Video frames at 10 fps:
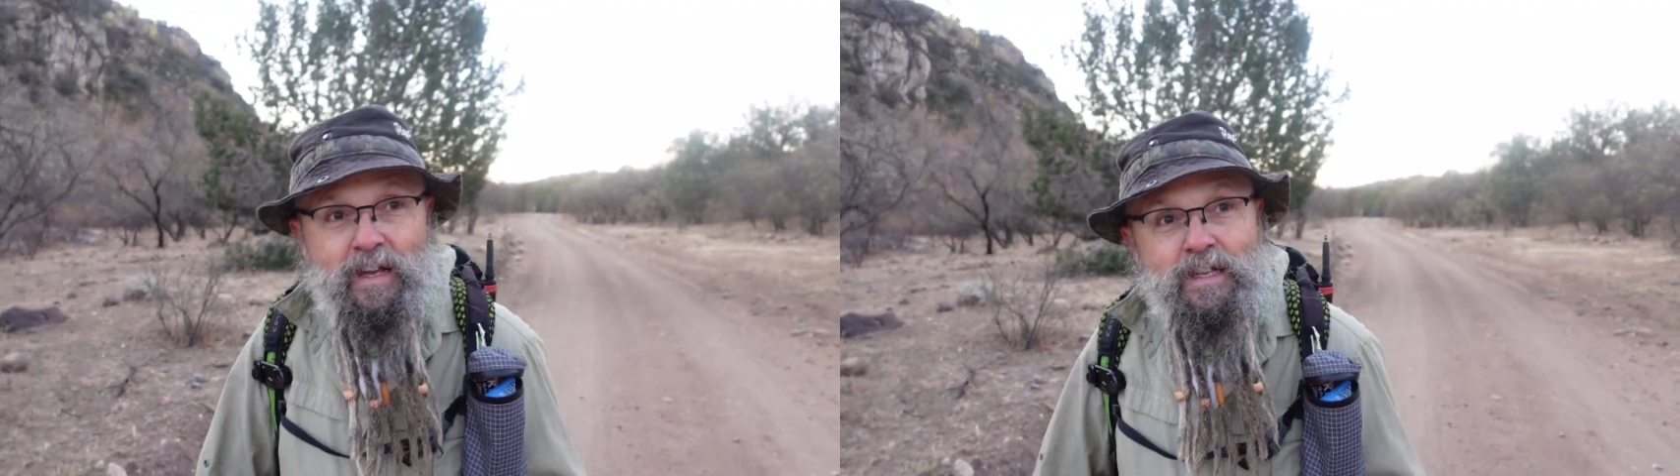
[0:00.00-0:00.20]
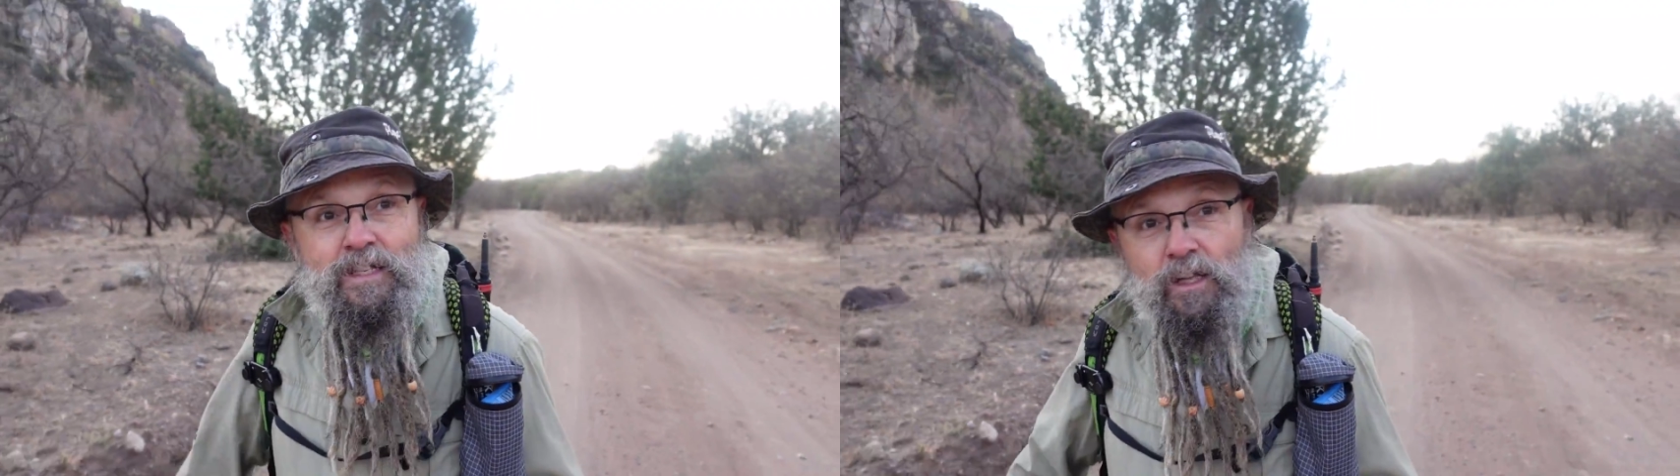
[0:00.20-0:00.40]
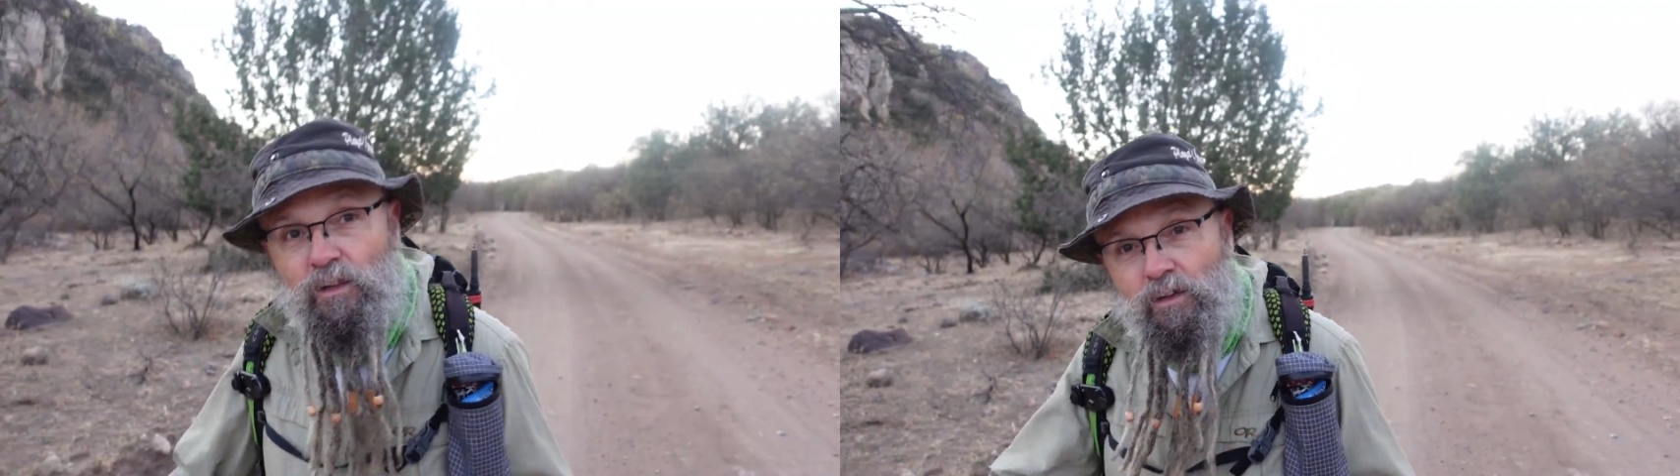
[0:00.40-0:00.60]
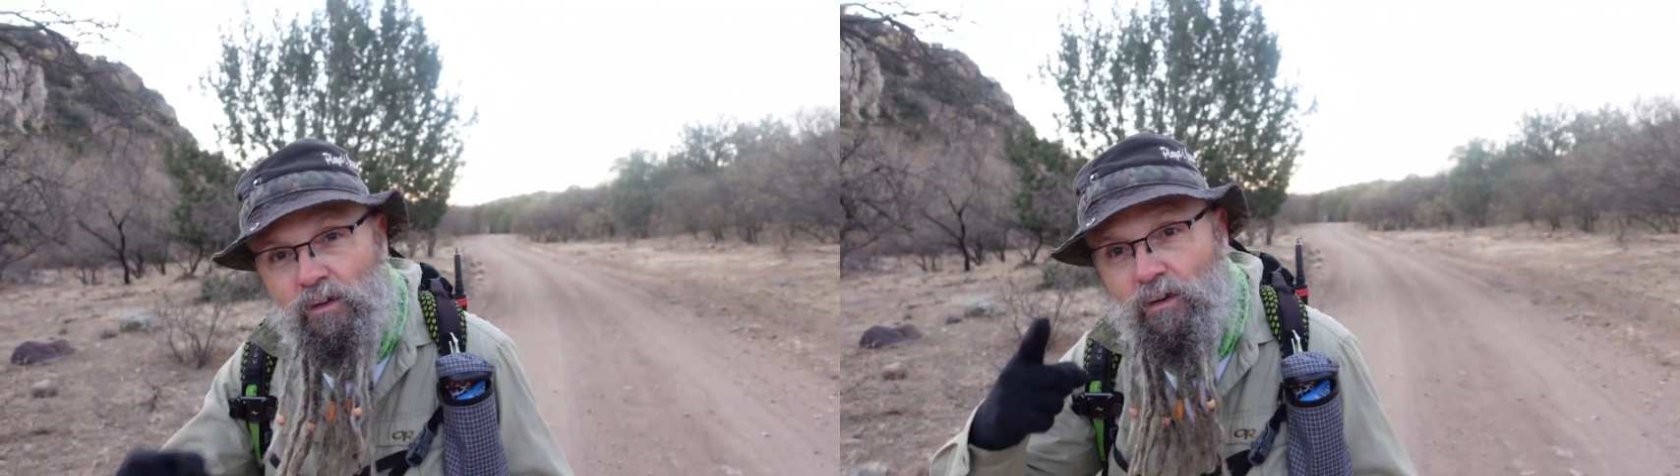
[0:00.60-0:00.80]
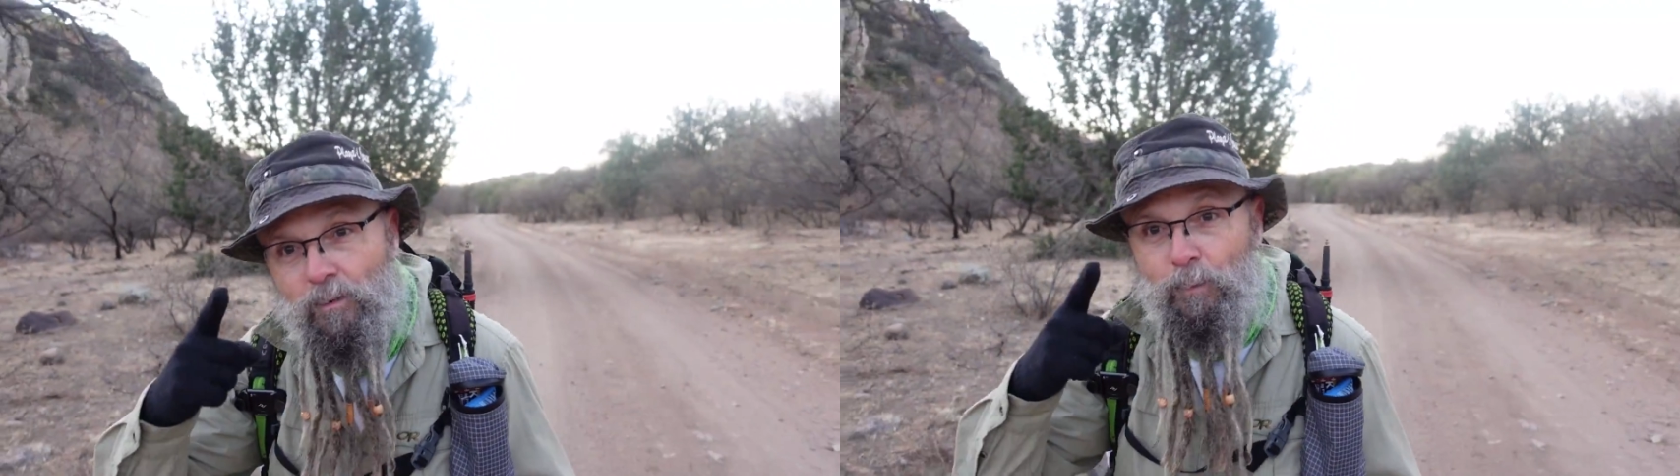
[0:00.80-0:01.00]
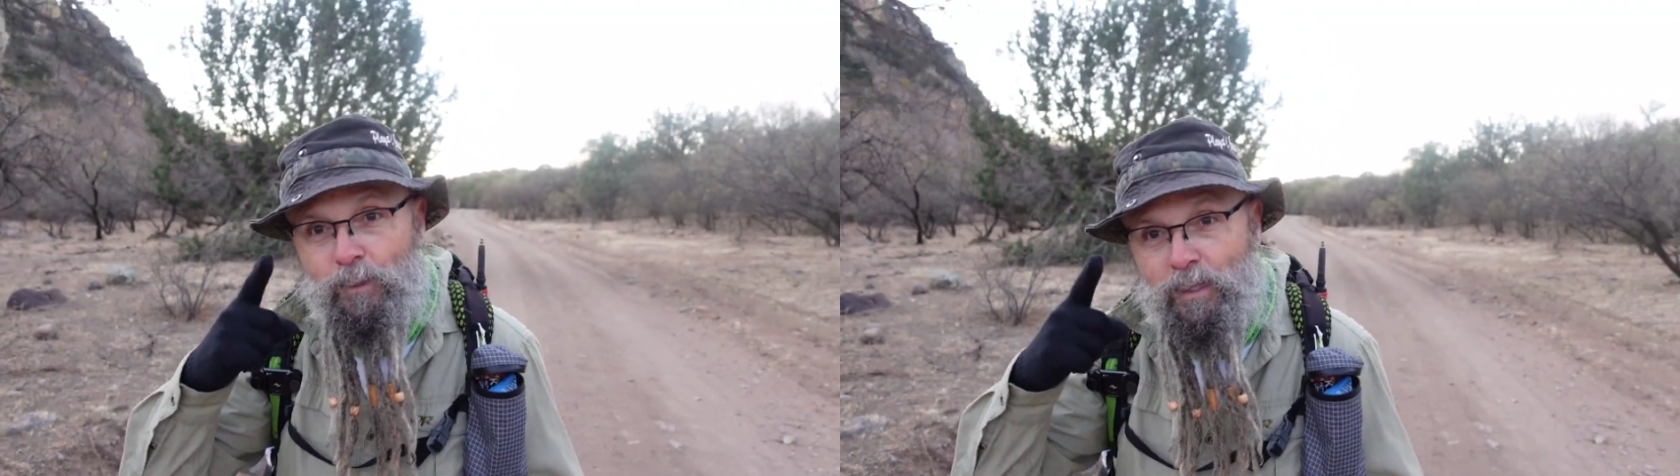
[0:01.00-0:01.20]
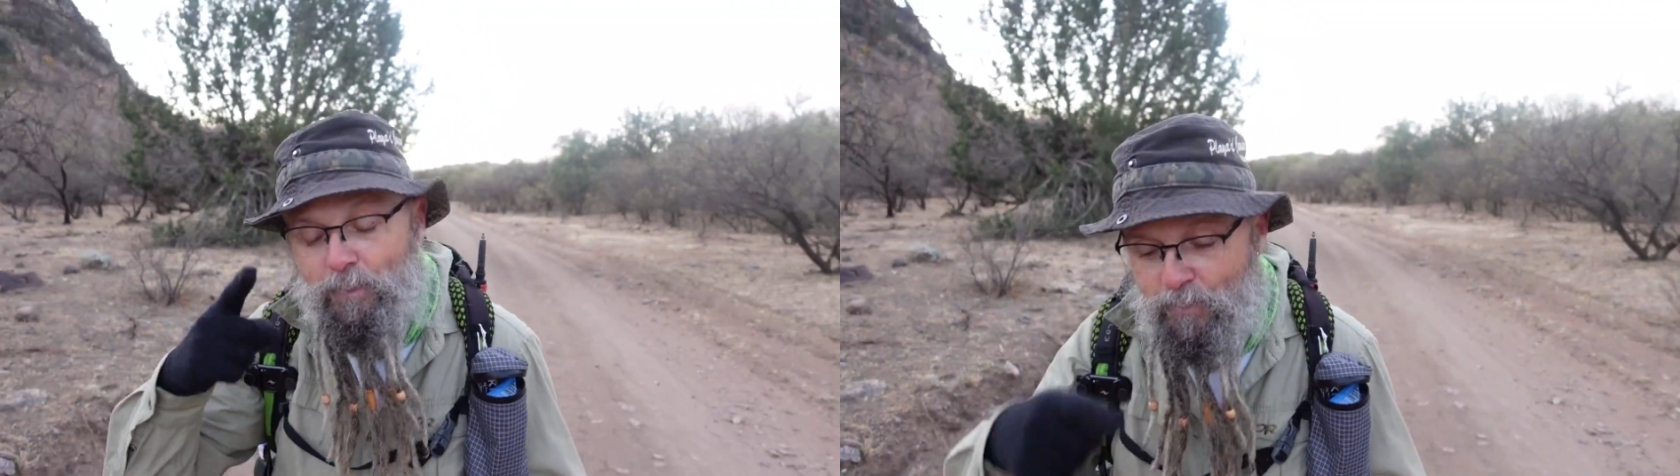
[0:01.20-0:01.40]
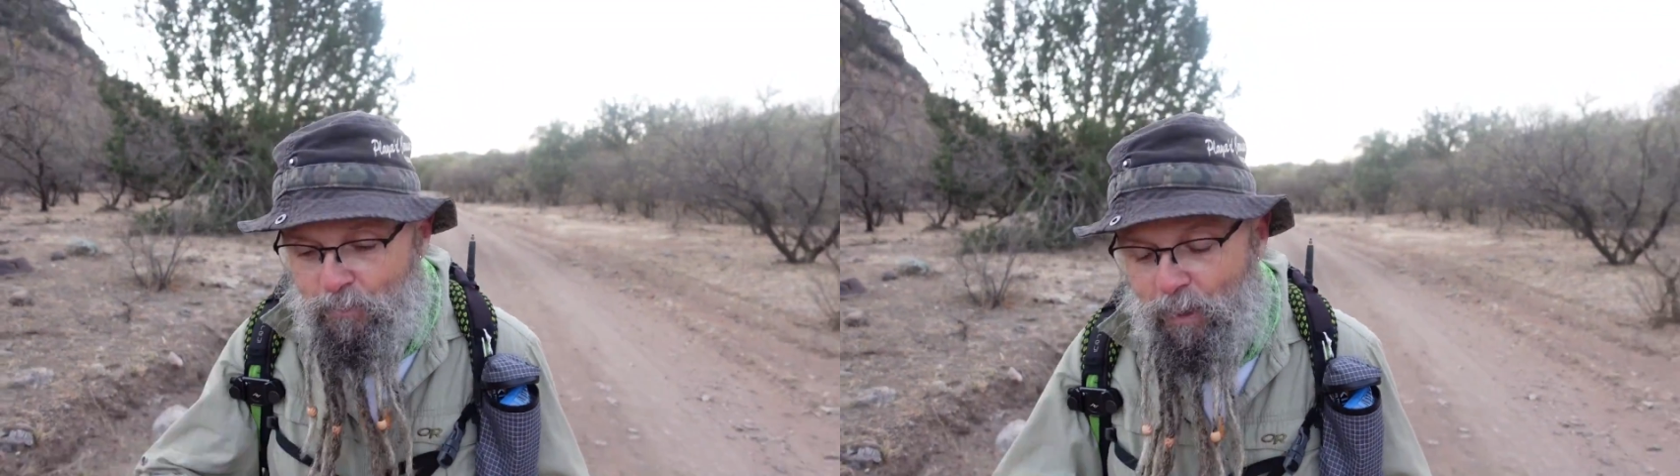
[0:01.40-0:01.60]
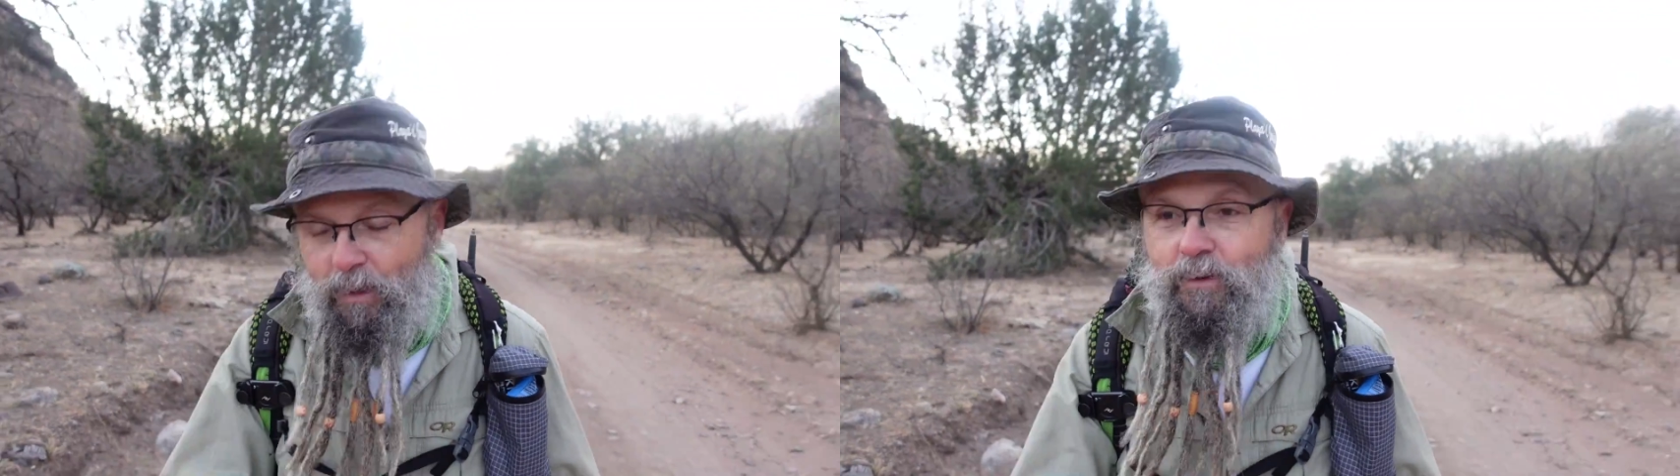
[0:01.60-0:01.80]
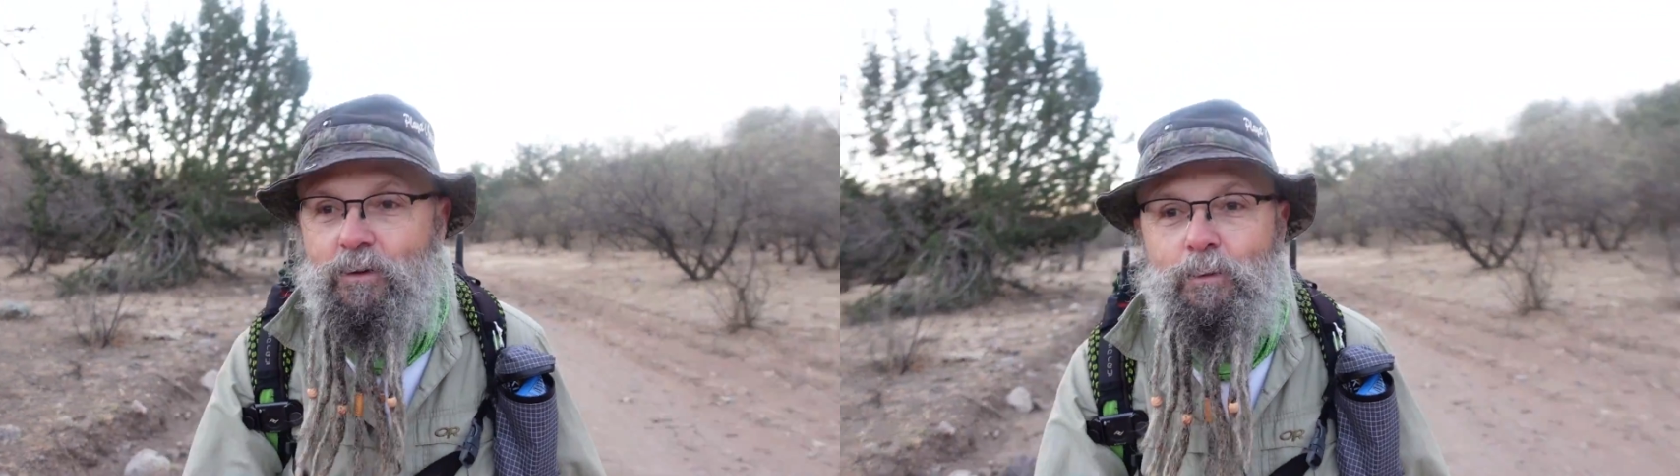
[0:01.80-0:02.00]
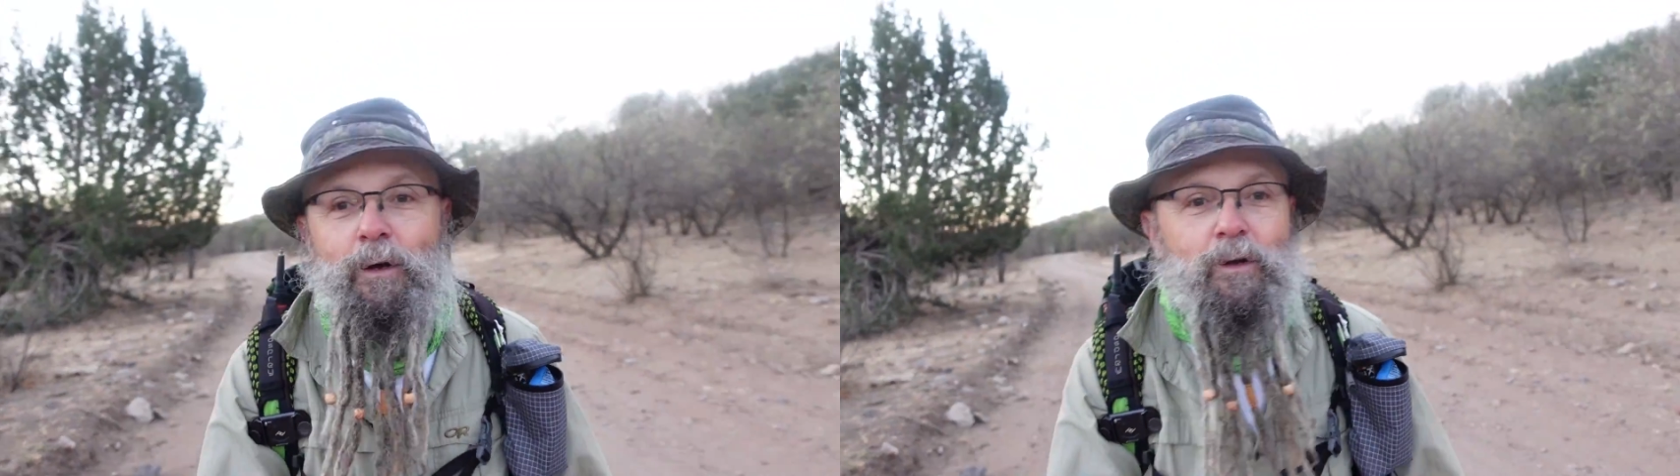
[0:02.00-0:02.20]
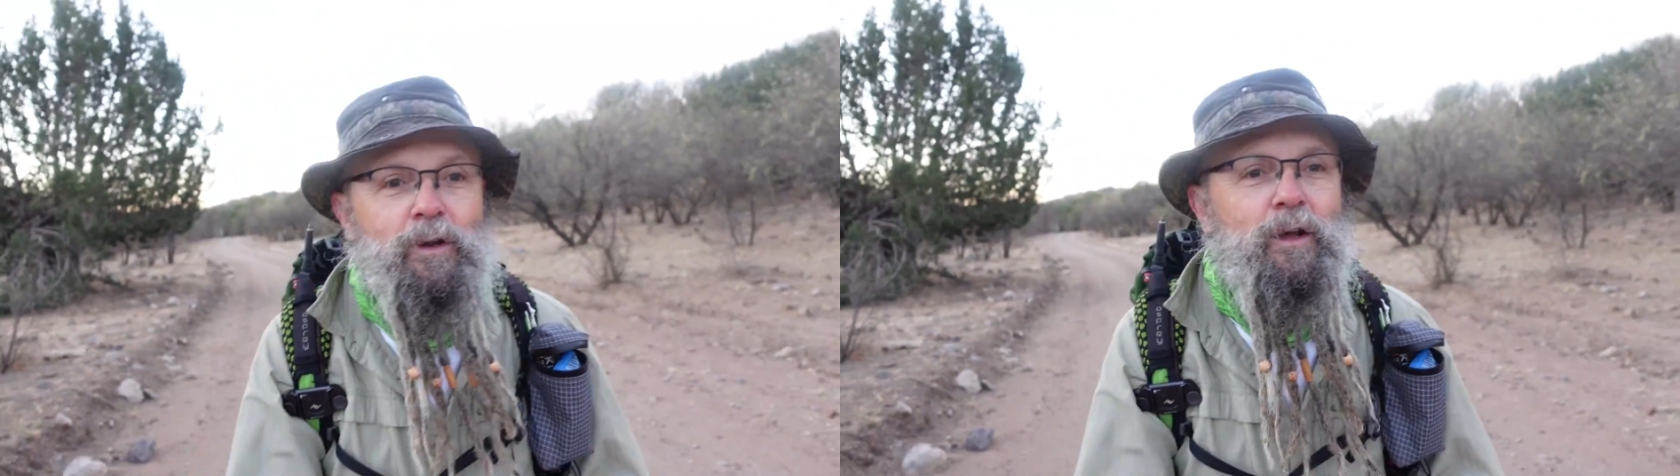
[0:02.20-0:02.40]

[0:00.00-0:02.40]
is clear up on top of the mountain about